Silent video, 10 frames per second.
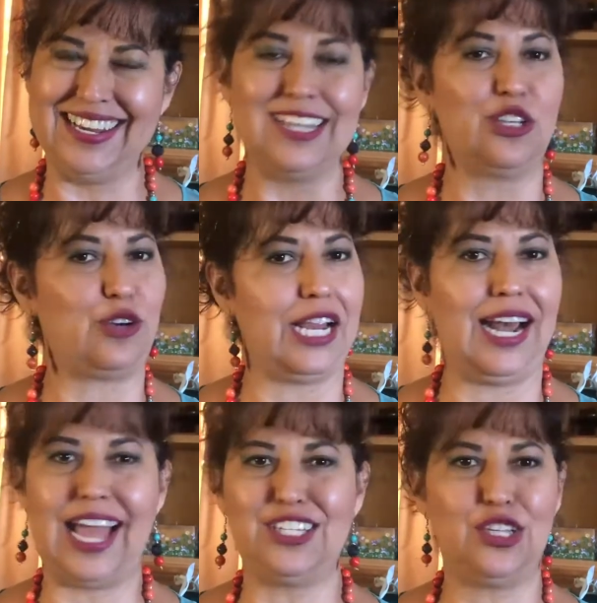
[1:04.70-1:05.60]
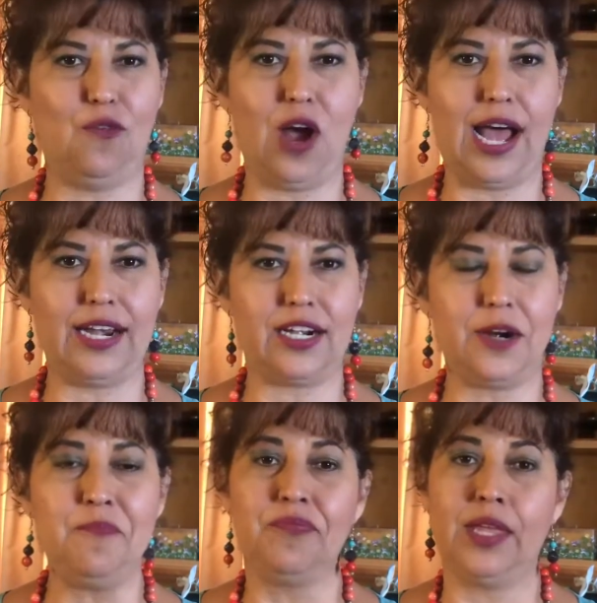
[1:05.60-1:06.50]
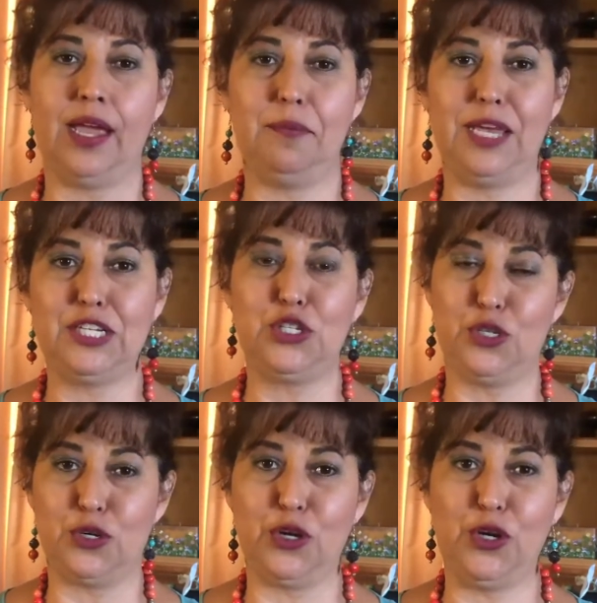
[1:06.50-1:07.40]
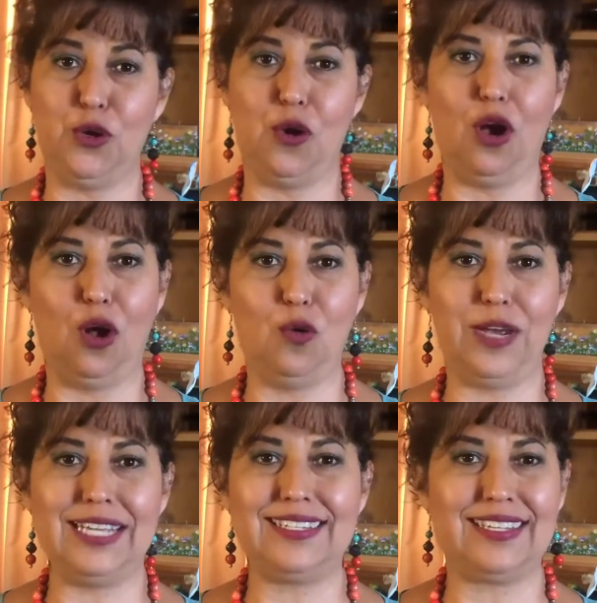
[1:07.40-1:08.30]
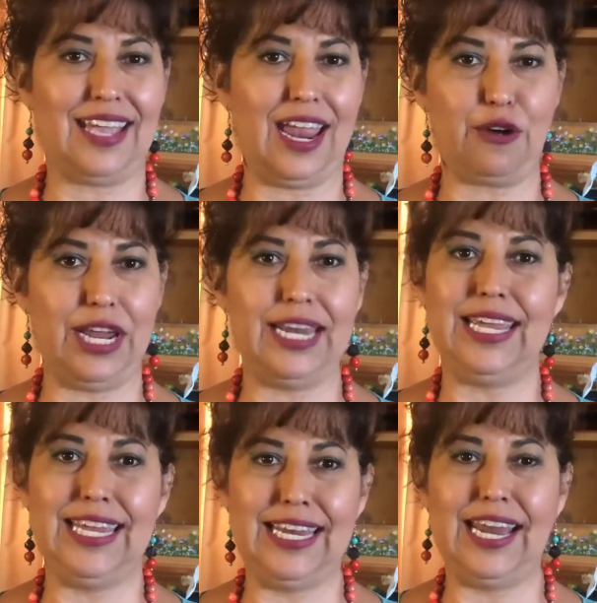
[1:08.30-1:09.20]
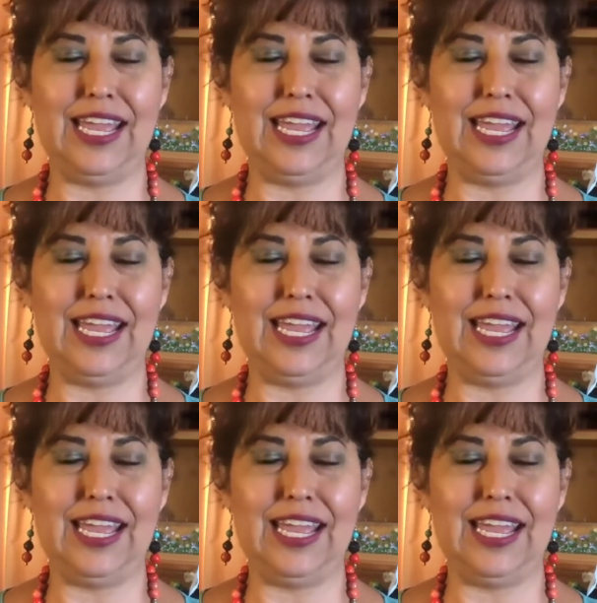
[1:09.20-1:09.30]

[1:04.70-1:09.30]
Drink lots of water and make sure you always carry it in